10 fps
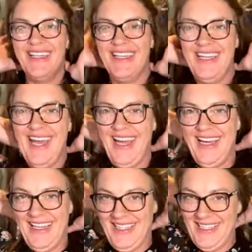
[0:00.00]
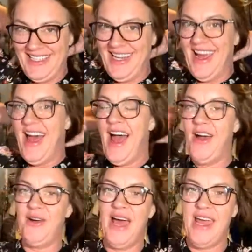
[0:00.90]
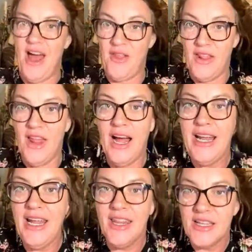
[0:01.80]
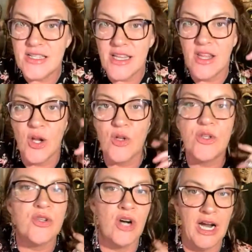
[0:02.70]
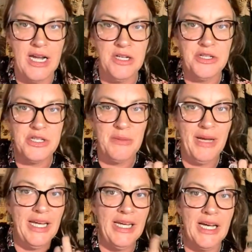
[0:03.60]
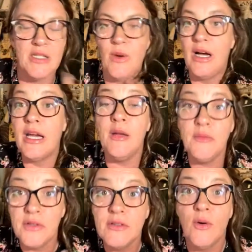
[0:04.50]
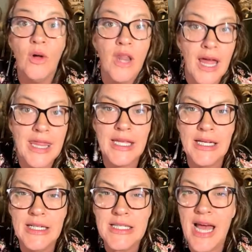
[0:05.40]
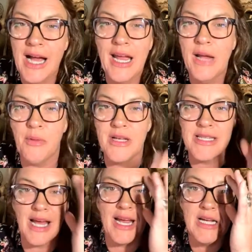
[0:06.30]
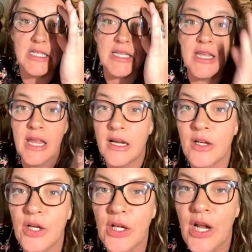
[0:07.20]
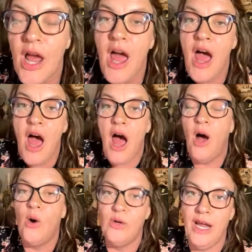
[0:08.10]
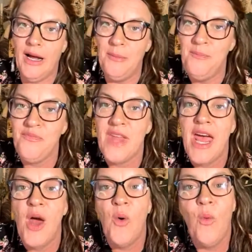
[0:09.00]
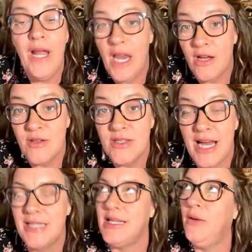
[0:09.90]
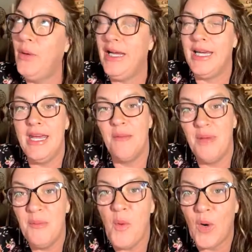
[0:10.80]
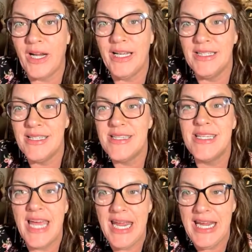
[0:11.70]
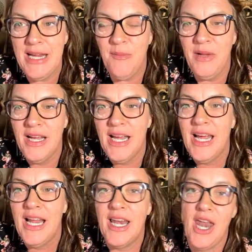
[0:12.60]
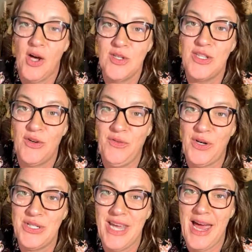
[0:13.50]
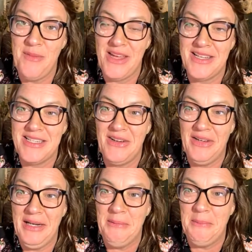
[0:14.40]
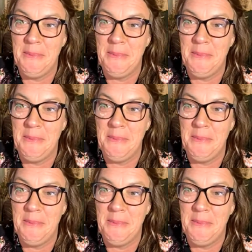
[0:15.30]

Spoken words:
Yes. Okay, y'all, the lighting looks a little strange to me. That's why I keep going like this. I can't see that good. Oh, yeah. I say we again, but Morgan's team lost their first game last night.